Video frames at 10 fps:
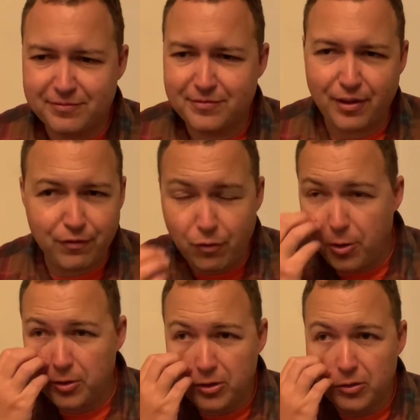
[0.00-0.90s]
the
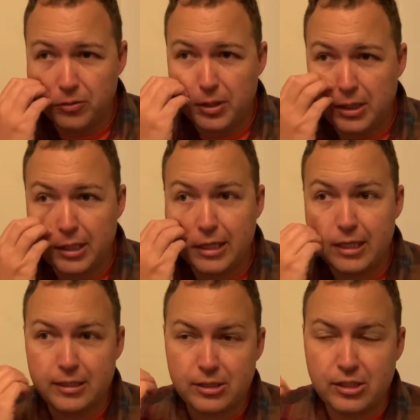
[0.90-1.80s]
fourth, who we think
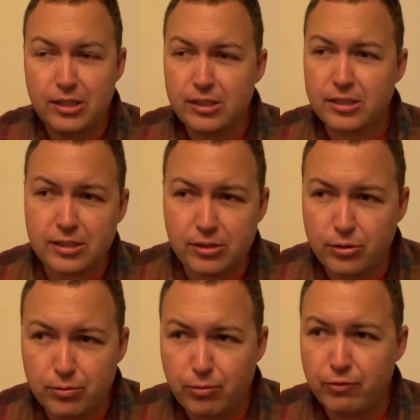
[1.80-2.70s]
is Jesus,
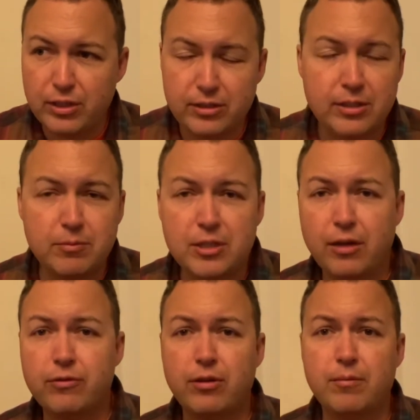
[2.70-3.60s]
who reveals himself
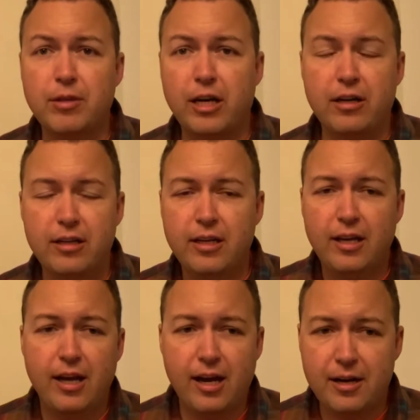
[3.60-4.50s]
to them there.
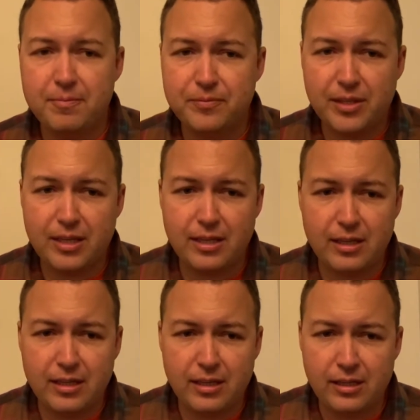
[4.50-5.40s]
Um,
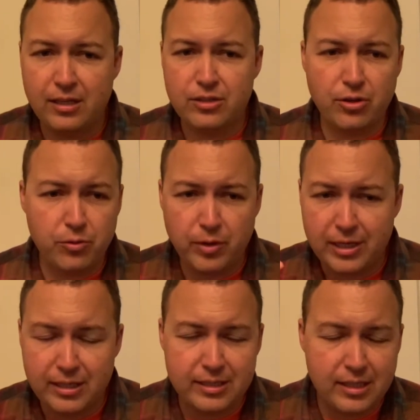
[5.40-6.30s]
in his own way,
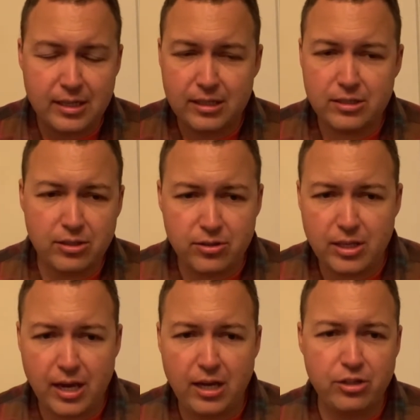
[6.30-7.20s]
he is the, considered the
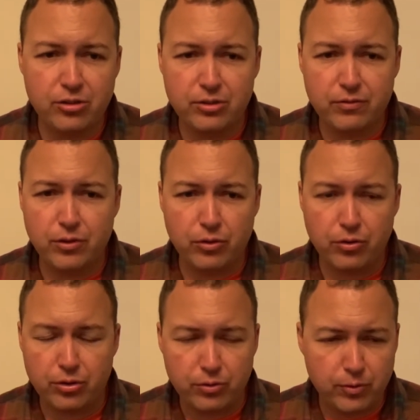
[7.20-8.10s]
angel of the
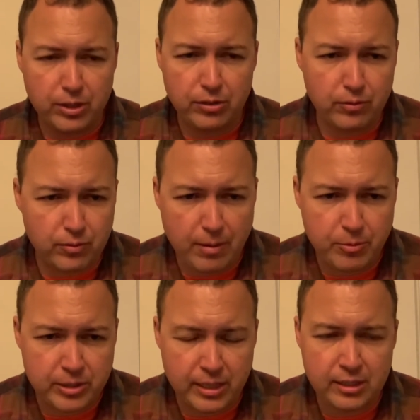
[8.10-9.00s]
Lord, the one who represents